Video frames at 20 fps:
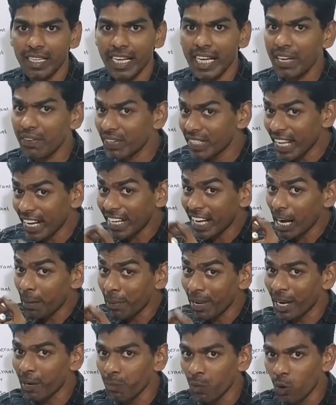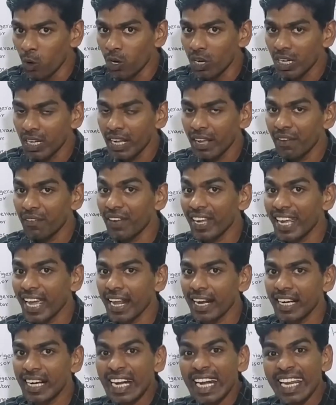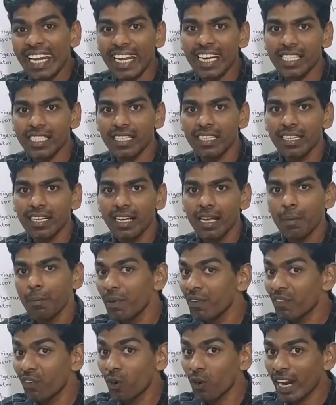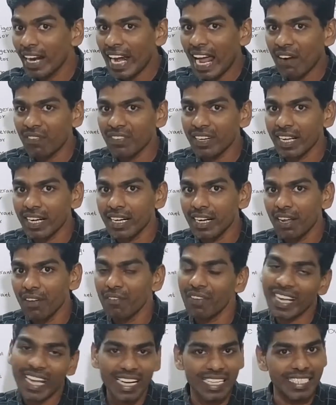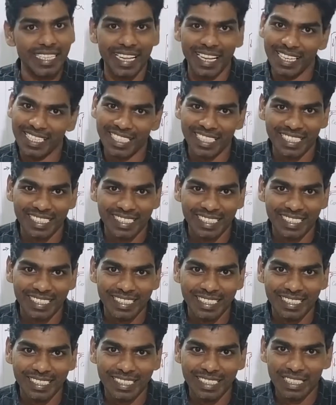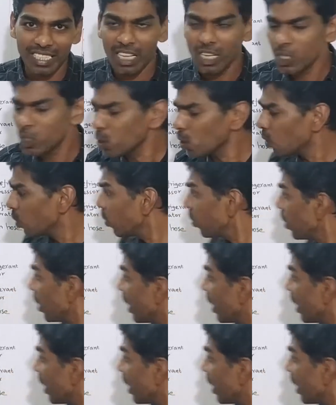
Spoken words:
Even that can be removed. We can clean it before and after we can see it. So,